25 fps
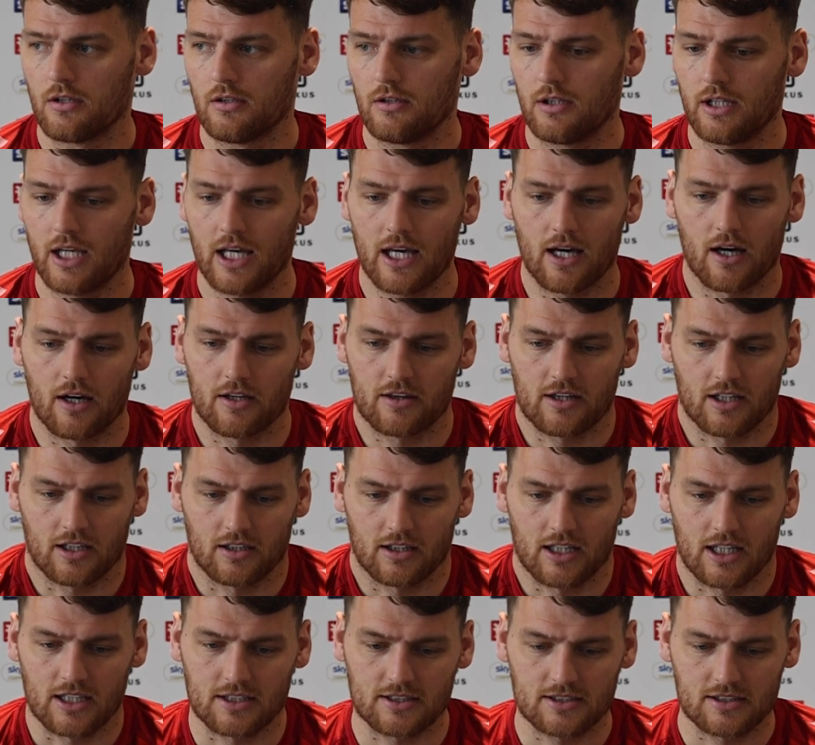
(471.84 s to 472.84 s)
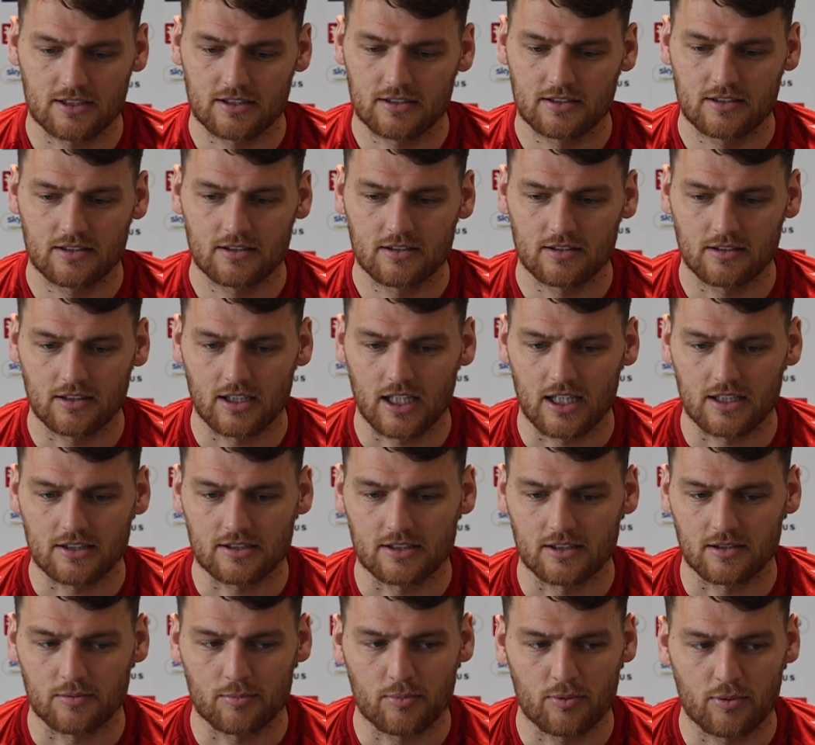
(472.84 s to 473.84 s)
yeah, I think that's
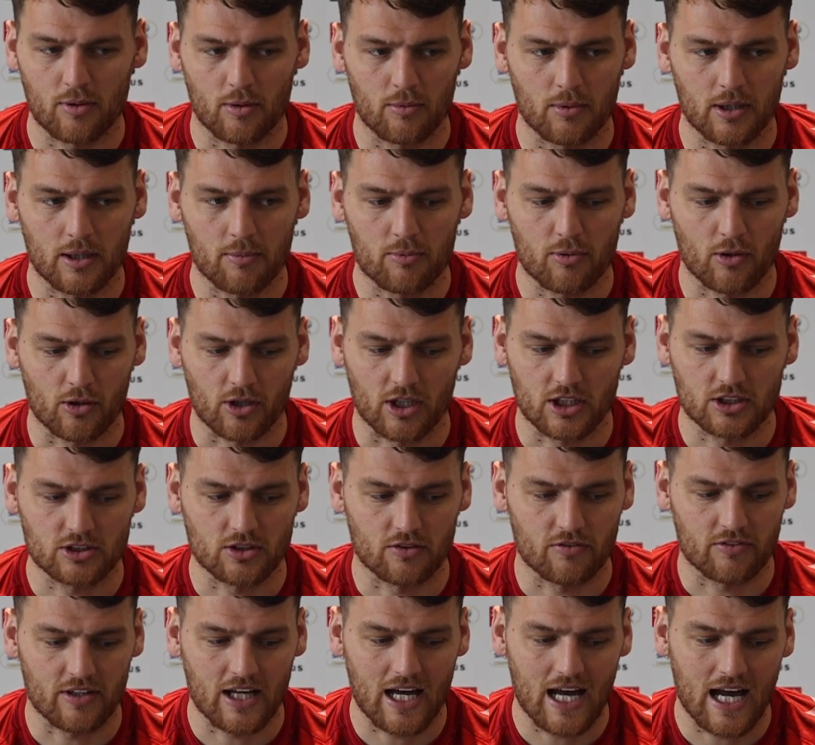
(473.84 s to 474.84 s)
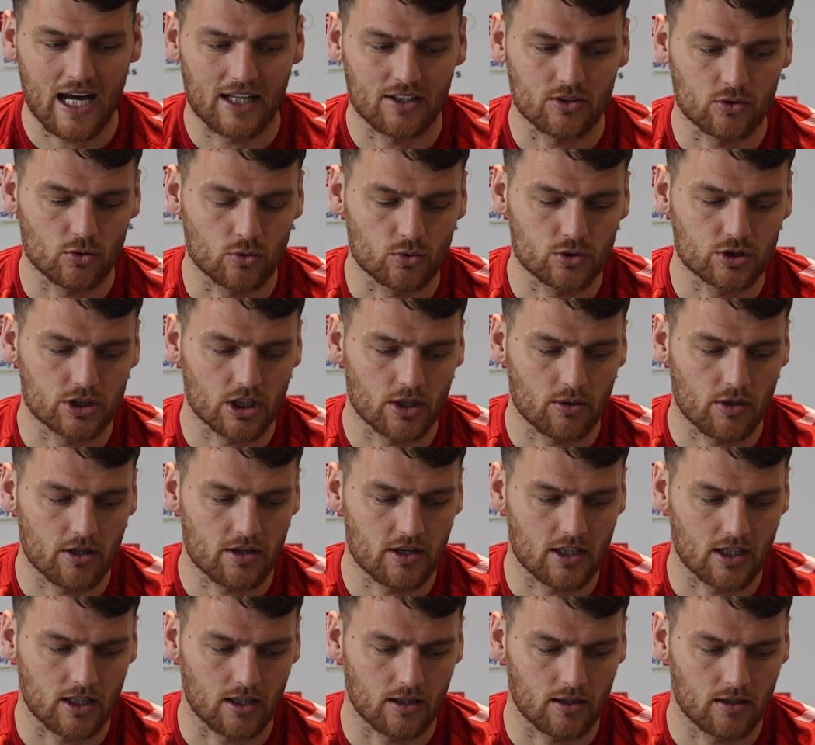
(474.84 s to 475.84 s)
that's a, probably a product of that, and also I
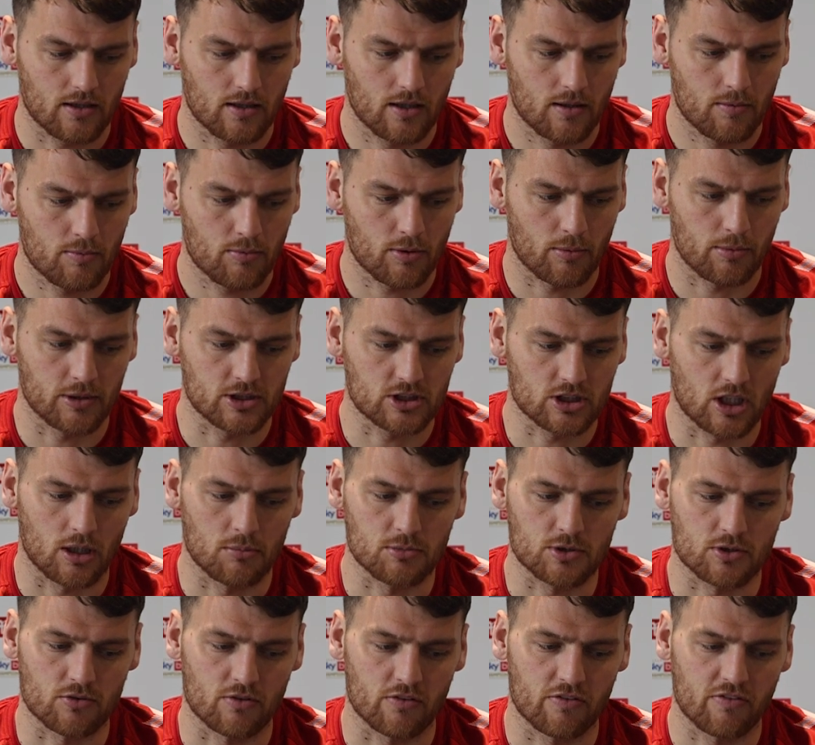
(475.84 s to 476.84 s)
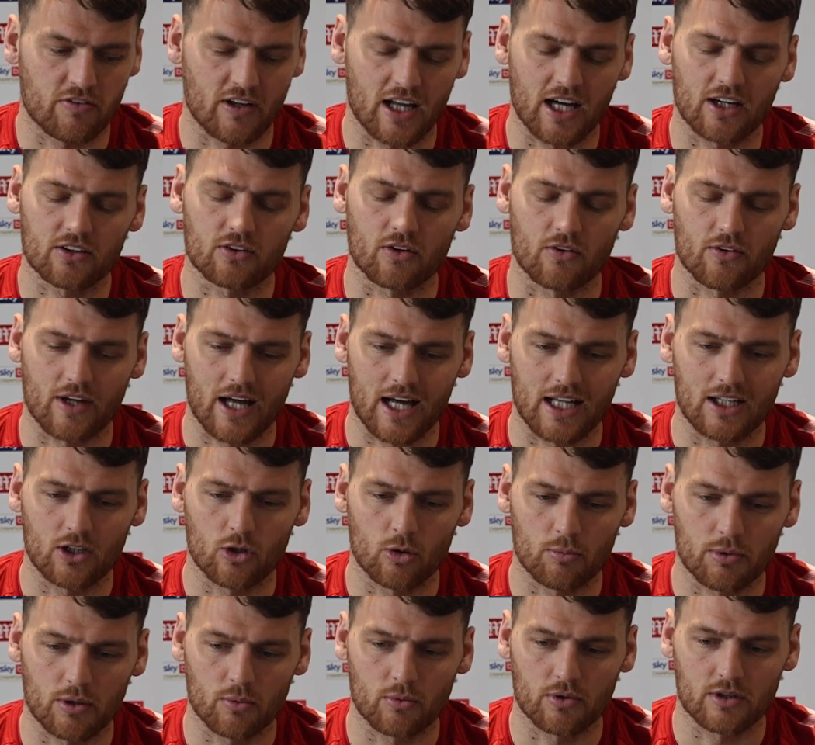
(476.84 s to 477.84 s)
think probably time to reflect on that a
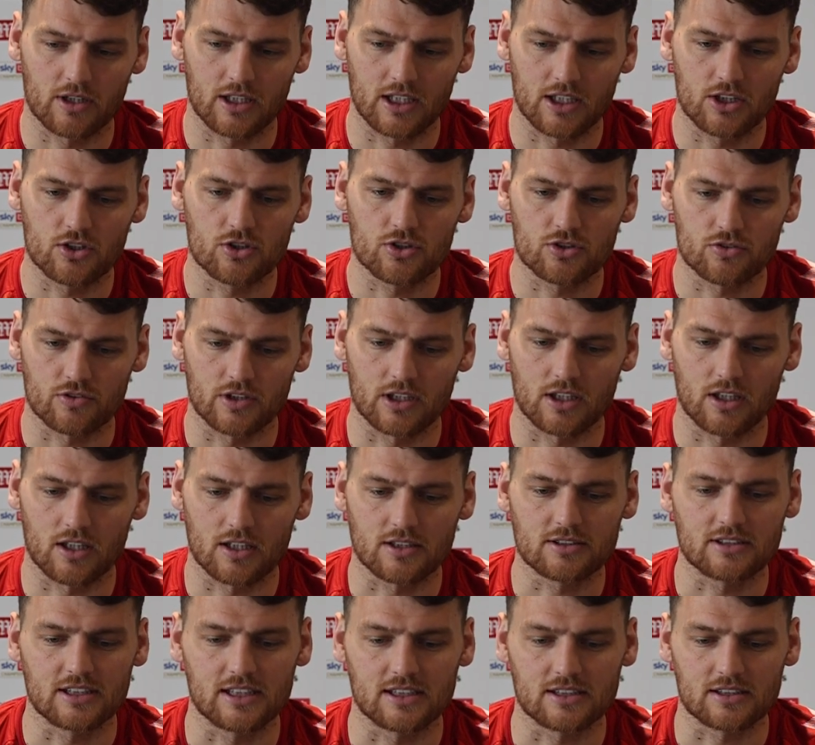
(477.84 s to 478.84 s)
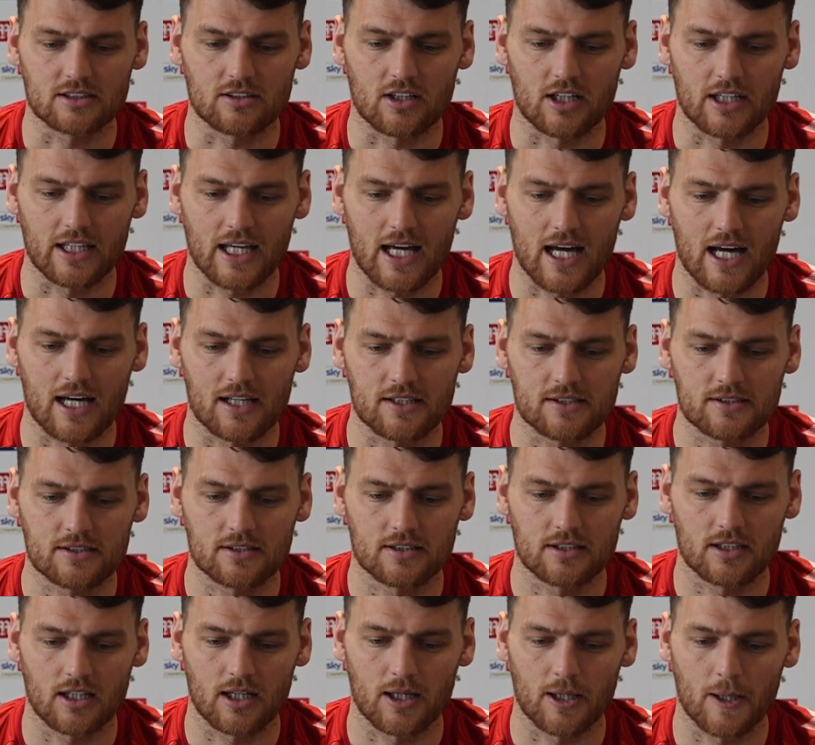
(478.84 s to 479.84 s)
little bit with the injury last season that I had,
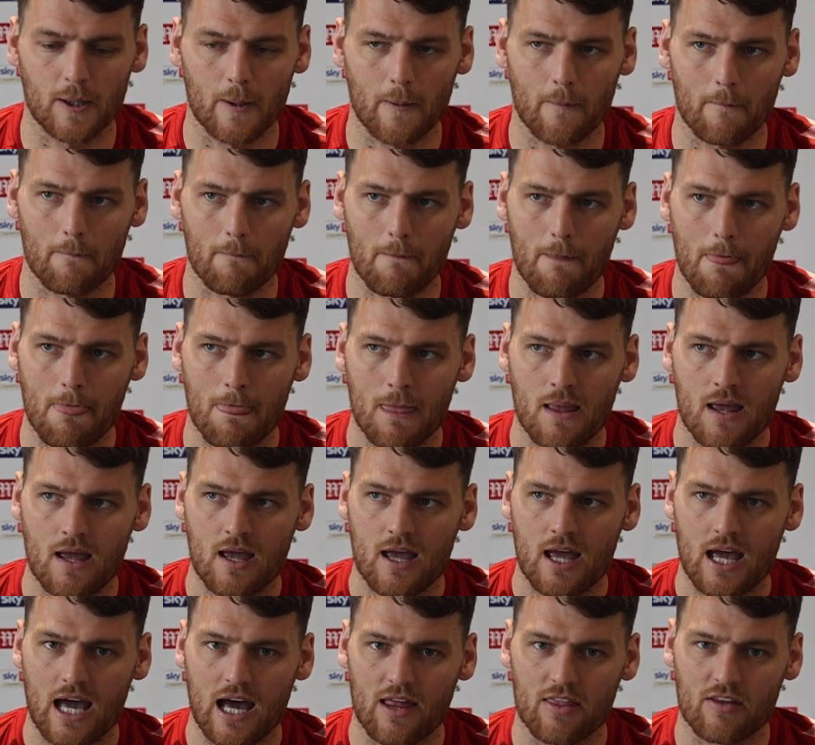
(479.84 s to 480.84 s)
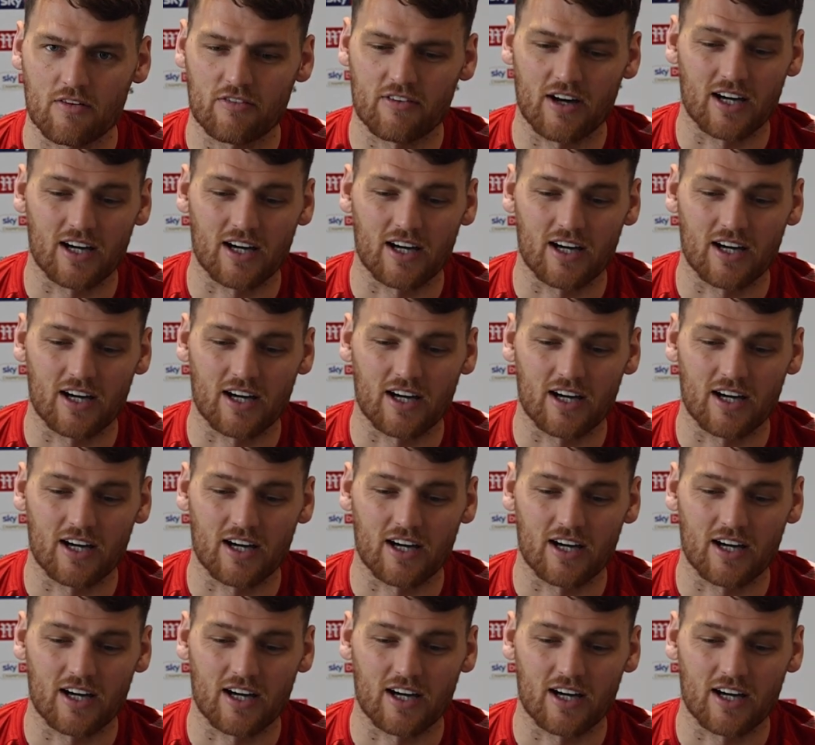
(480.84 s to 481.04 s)
um, and the